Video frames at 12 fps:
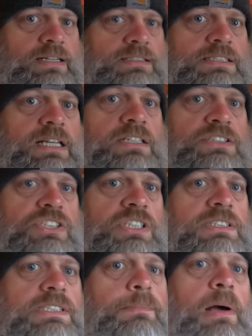it's not
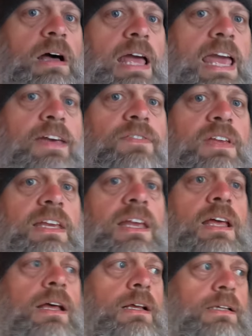just about
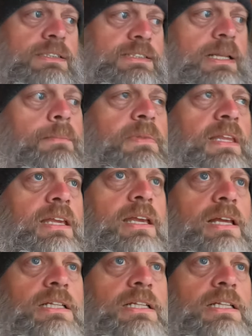having something.